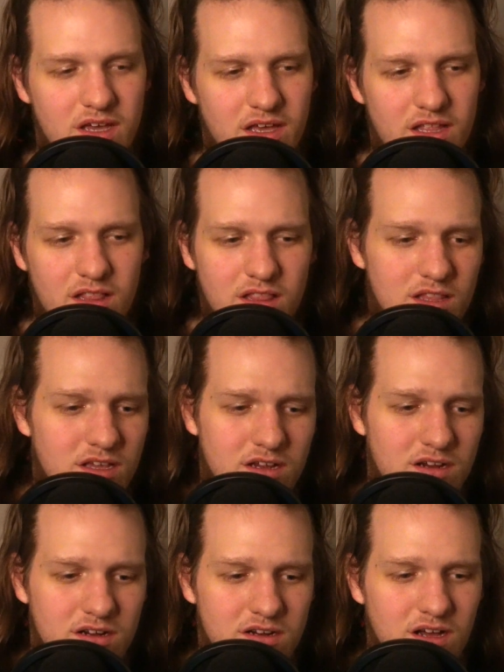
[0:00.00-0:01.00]
And
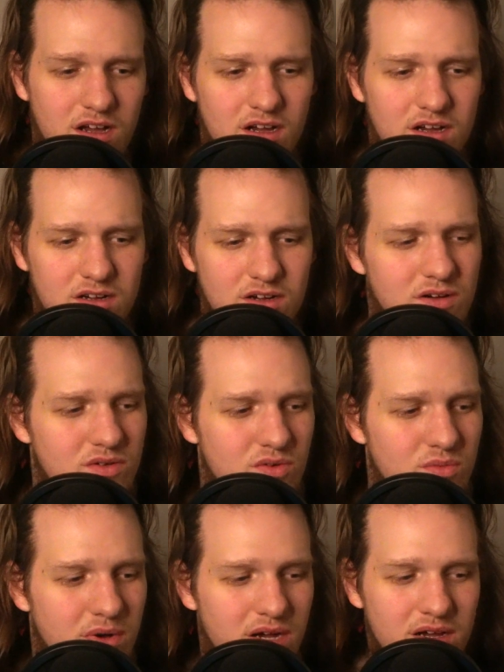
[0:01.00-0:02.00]
then I
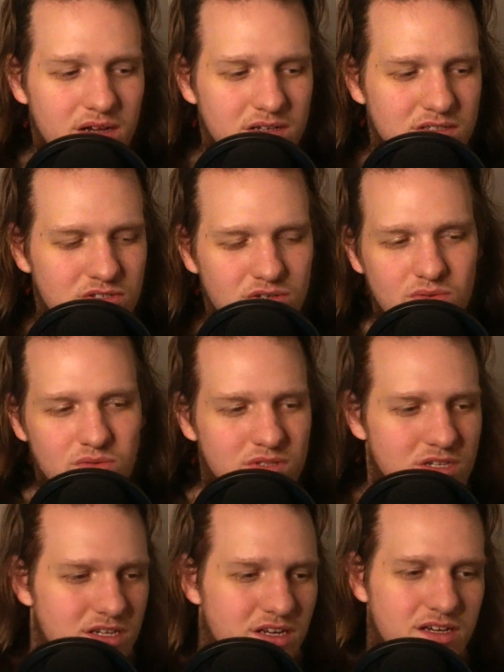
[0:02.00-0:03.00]
go back to
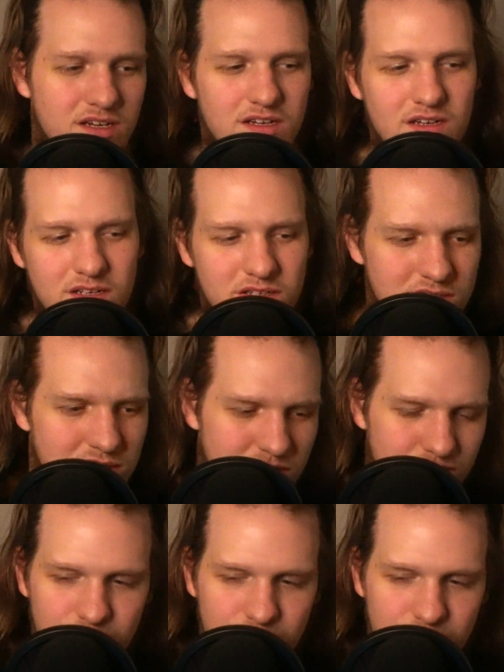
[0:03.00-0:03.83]
the days